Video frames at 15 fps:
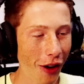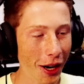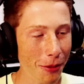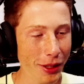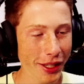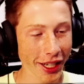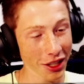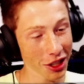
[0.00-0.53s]

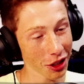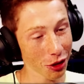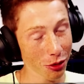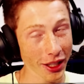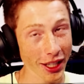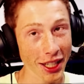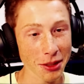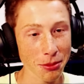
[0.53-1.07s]
Fire protection
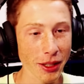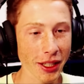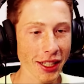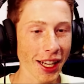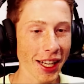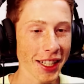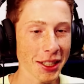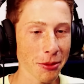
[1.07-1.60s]
3, that's
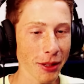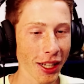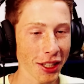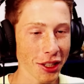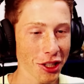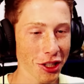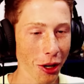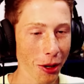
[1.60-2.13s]
pretty nice. We
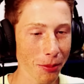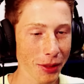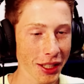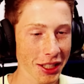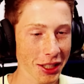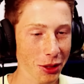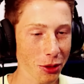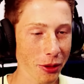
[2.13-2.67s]
got
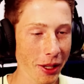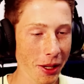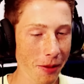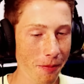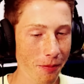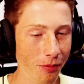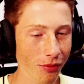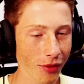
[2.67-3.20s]
sharpness
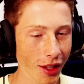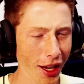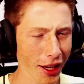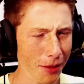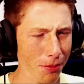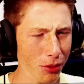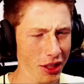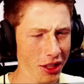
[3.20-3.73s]
3.
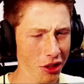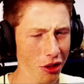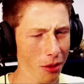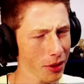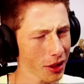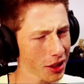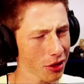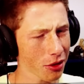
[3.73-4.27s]
I could put
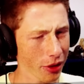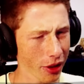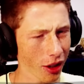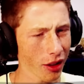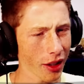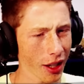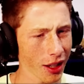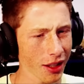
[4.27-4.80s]
sharpness 3
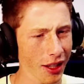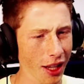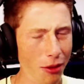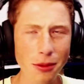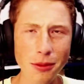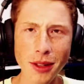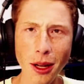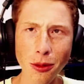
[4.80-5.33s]
on there.
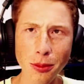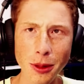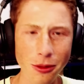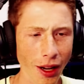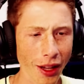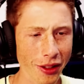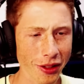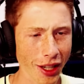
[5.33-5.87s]
That would
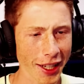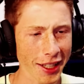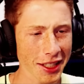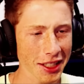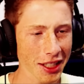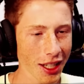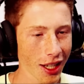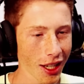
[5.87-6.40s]
be rather
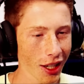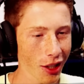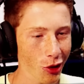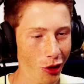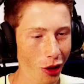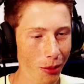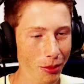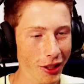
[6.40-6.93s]
nice.
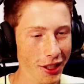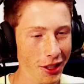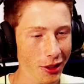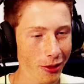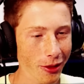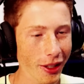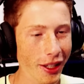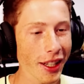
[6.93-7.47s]

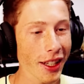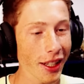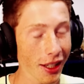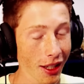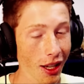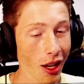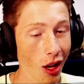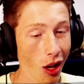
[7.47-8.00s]
Sharpness 3.
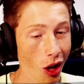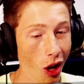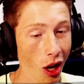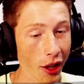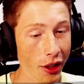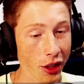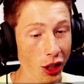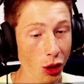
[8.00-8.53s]

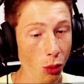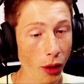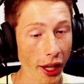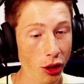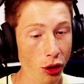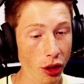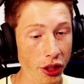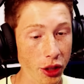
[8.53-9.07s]
You know
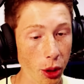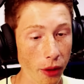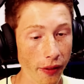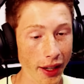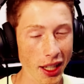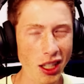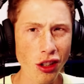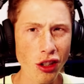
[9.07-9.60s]
what I could do?
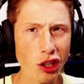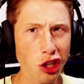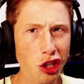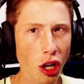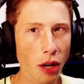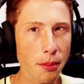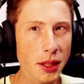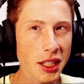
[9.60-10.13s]
If I get another
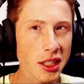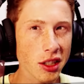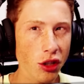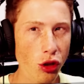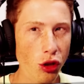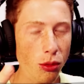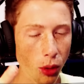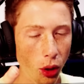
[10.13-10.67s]
sharpness
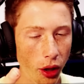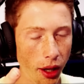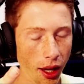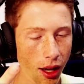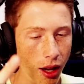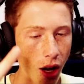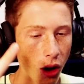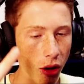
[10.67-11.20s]
2
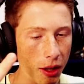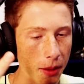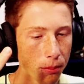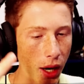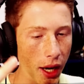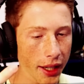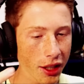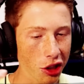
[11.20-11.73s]
book, I'll
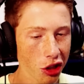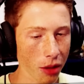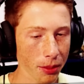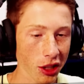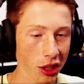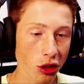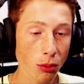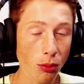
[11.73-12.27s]
combine the
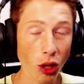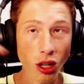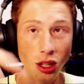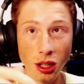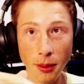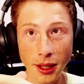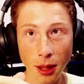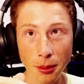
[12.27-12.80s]
sharpness 2
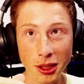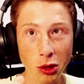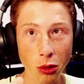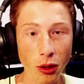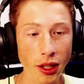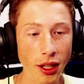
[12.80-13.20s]
book onto my diamond